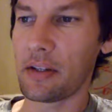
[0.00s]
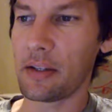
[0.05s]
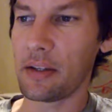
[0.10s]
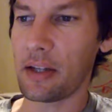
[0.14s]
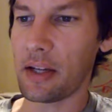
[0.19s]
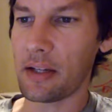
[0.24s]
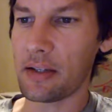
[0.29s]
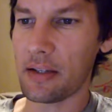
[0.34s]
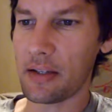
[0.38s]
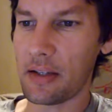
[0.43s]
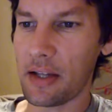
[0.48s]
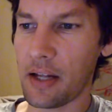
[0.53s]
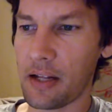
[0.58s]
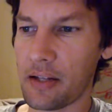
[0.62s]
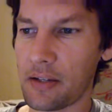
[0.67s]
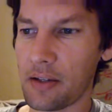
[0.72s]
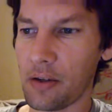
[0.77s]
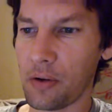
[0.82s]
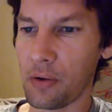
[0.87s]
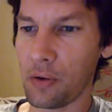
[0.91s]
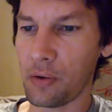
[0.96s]
that's
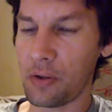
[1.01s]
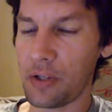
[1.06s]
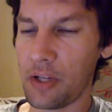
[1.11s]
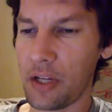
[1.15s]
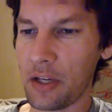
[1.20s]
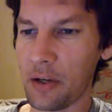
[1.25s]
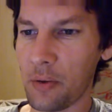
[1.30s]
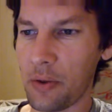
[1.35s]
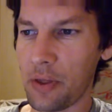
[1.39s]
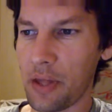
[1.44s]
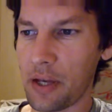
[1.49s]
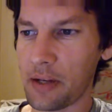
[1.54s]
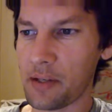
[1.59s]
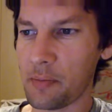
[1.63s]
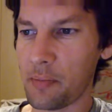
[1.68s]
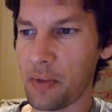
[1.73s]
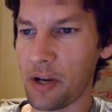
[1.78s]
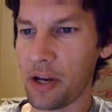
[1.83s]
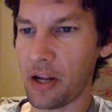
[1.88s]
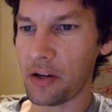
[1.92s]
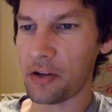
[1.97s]
the whole deal with
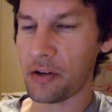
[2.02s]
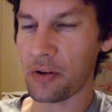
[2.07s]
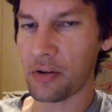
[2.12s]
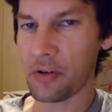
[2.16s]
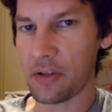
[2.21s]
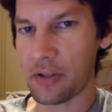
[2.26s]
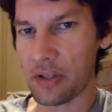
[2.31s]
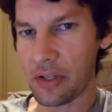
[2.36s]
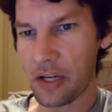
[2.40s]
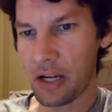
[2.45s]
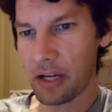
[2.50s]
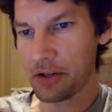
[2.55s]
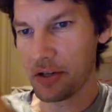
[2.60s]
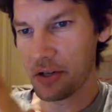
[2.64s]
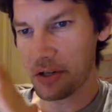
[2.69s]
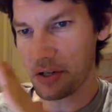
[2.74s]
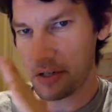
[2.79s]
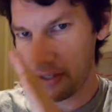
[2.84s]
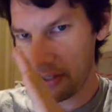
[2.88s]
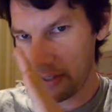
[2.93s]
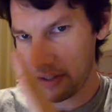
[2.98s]
exponential. It's not
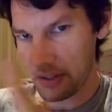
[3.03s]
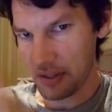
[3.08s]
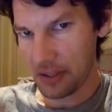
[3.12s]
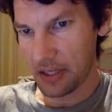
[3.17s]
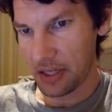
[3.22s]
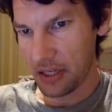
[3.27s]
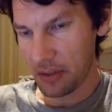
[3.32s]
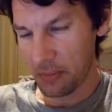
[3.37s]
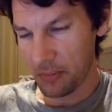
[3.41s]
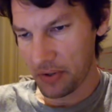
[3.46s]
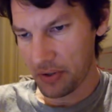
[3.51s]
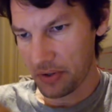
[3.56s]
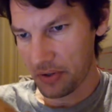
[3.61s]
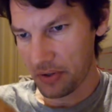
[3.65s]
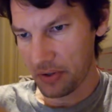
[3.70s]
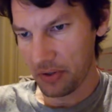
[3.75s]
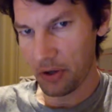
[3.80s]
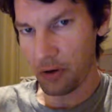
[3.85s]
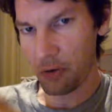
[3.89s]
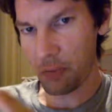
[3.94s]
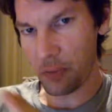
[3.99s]
just a steep
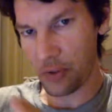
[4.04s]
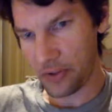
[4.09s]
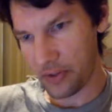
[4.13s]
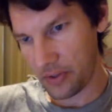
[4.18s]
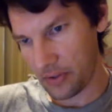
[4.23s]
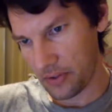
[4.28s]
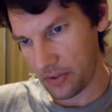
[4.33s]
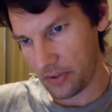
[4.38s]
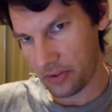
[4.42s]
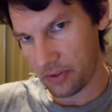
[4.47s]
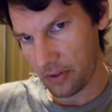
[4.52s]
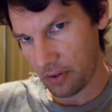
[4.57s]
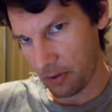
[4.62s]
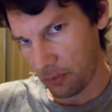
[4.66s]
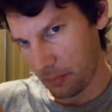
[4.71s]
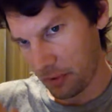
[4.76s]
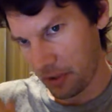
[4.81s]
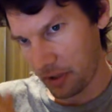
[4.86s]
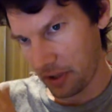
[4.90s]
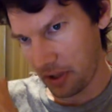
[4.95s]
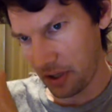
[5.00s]
slope. It's a
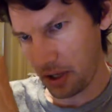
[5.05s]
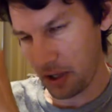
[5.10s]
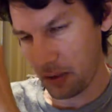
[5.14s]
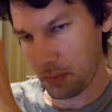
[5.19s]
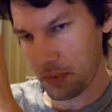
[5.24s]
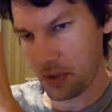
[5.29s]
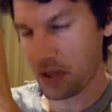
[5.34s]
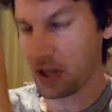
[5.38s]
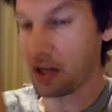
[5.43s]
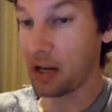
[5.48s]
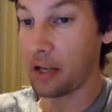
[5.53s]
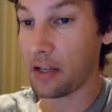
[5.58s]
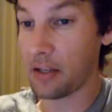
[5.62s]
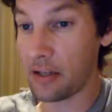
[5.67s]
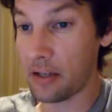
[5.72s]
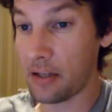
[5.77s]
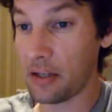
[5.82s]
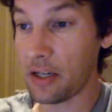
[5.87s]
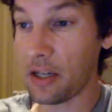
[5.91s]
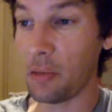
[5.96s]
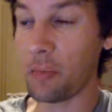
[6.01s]
slope that keeps getting
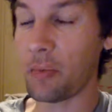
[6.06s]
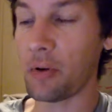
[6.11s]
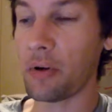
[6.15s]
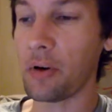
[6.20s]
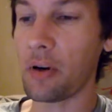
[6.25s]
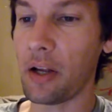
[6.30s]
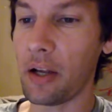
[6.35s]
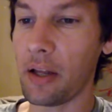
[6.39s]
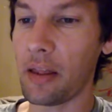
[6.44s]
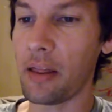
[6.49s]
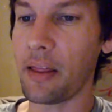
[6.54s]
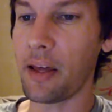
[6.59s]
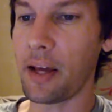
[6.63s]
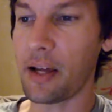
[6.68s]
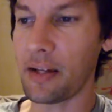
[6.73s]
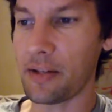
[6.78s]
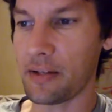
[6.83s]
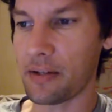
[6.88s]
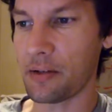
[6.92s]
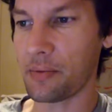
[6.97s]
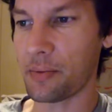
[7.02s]
steeper. And
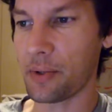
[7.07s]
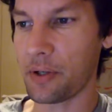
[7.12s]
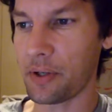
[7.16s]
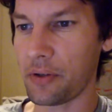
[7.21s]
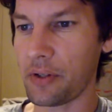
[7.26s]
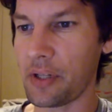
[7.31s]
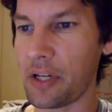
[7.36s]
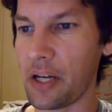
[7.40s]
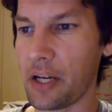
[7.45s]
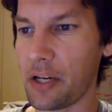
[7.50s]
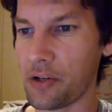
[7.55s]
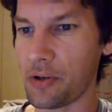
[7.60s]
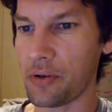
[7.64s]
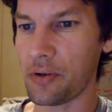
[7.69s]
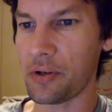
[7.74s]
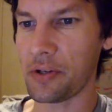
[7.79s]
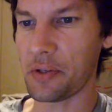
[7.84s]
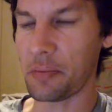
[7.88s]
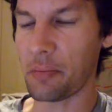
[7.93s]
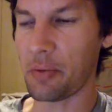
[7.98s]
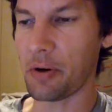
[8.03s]
that's the real
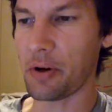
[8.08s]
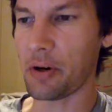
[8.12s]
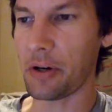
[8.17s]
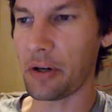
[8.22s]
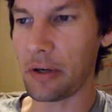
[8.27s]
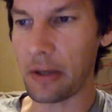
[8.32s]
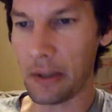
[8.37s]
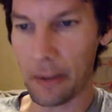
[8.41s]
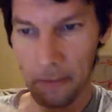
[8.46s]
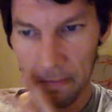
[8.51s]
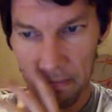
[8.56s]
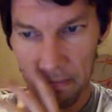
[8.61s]
dangerous part.